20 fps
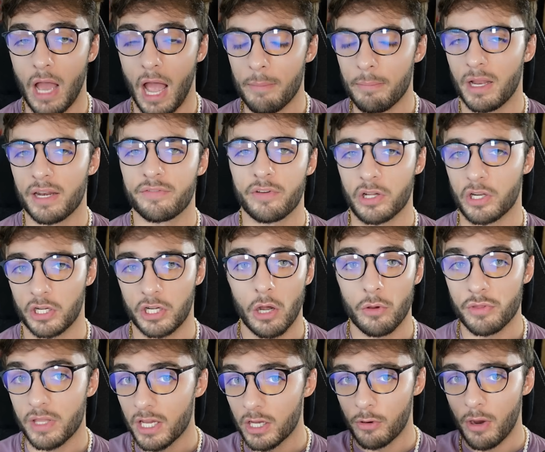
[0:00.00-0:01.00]
I'm not even gonna go
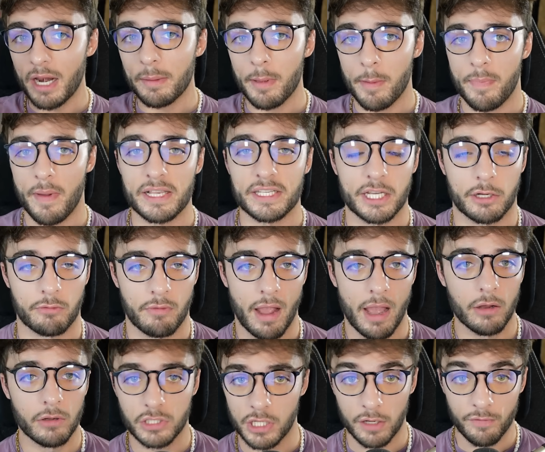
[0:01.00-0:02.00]
the incredibly basic
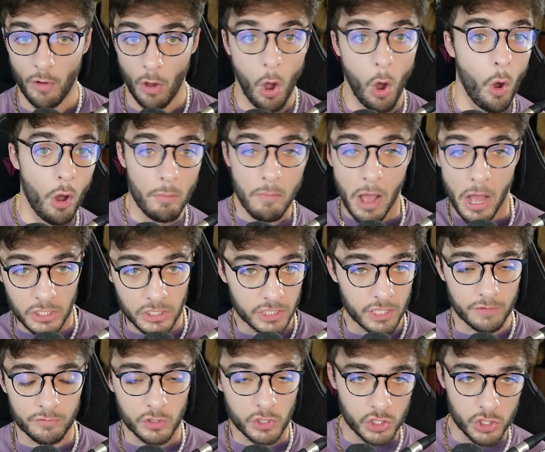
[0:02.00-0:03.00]
route of, oh, imagine
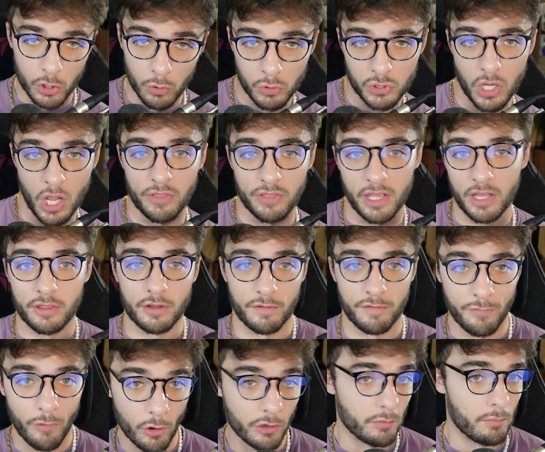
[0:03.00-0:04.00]
if the shoe was on the other
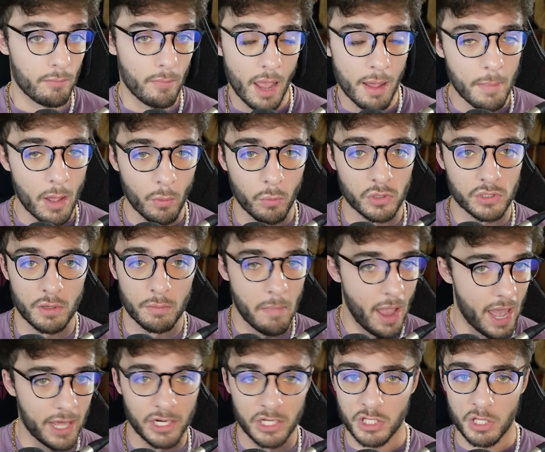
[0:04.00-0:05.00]
foot and Mei Mei was a
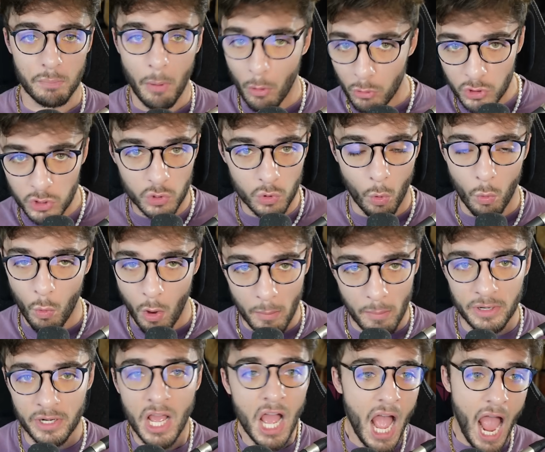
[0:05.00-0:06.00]
man as opposed to a
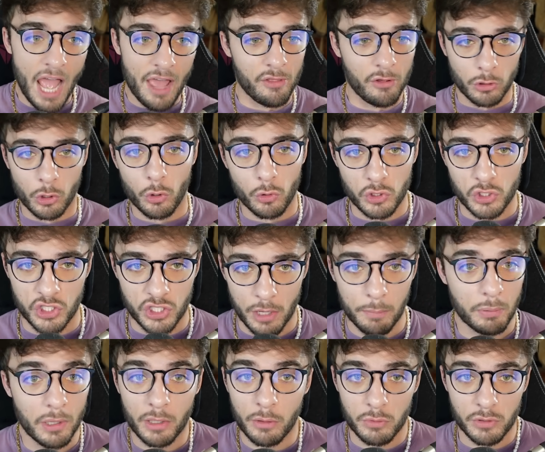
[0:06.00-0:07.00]
woman and their little
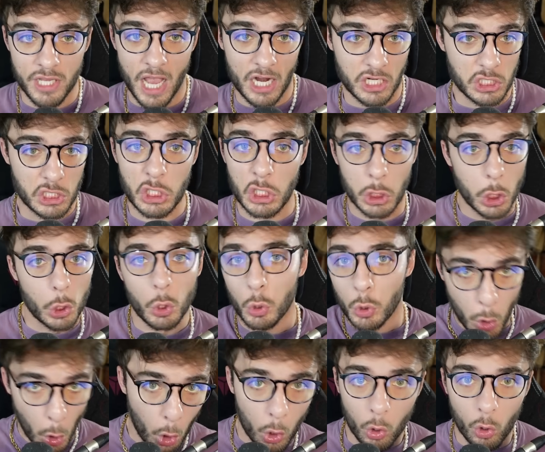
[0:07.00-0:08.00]
sibling was actually a little
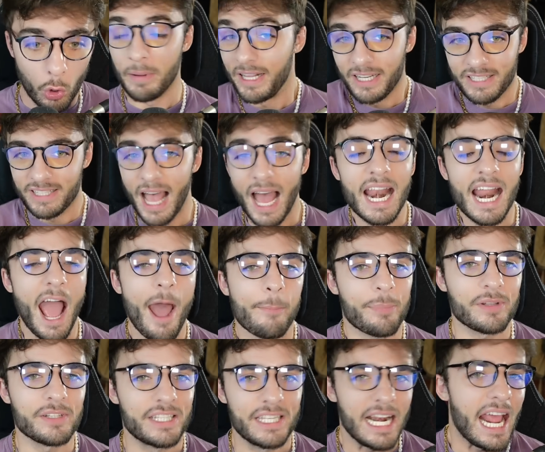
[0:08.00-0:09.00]
girl, because that
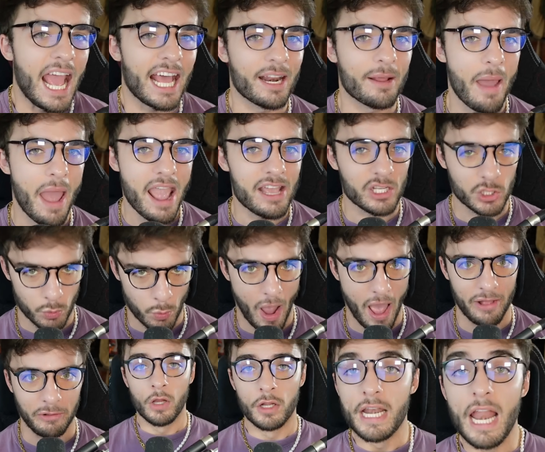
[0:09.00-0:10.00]
happens in anime as
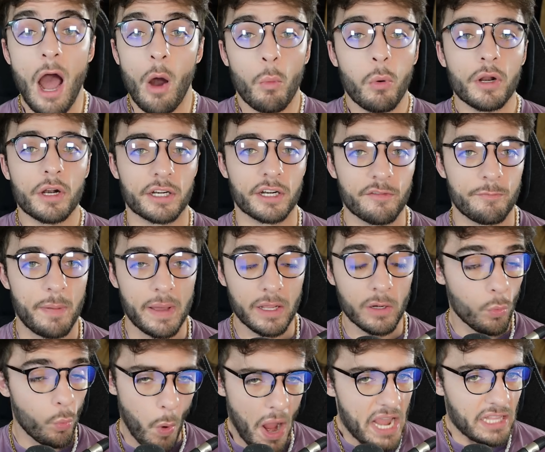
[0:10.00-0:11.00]
well. Now, would it have
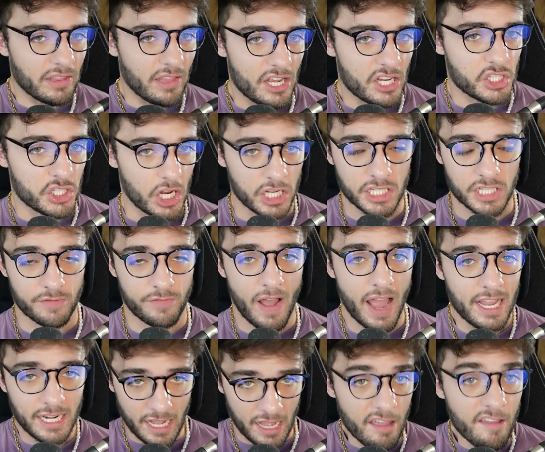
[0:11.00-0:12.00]
been way less
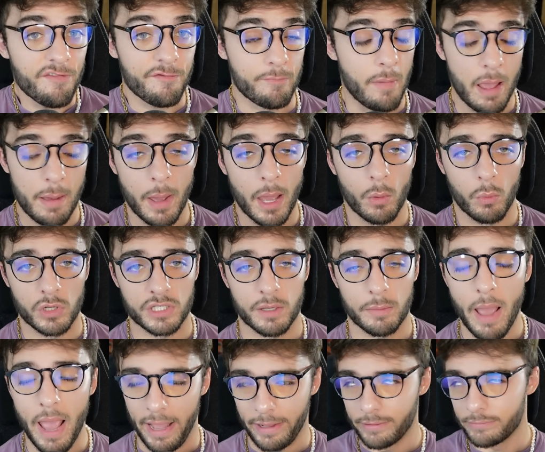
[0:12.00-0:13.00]
justified if Mei Mei was a
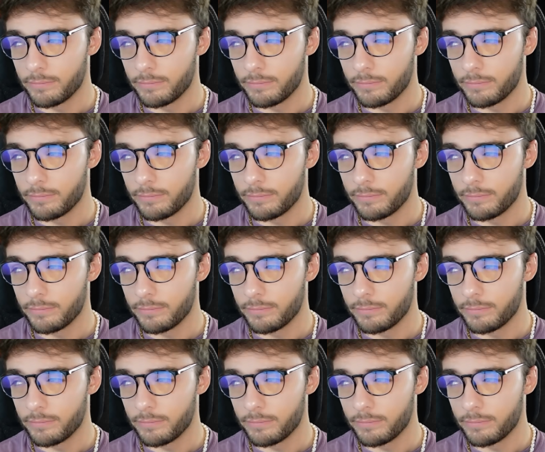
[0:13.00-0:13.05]
man?